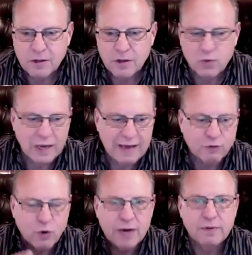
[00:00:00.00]
want to have
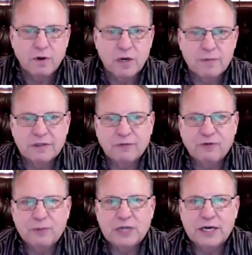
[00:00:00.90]
credibility, but the flip
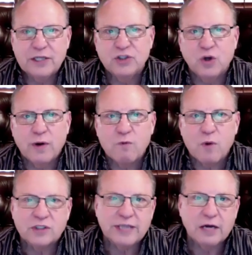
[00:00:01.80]
side is you don't ever want
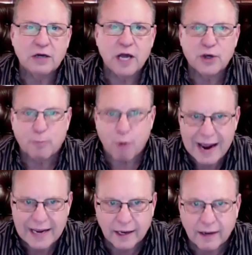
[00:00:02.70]
to sound like you're
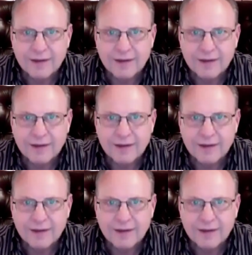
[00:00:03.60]
bragging.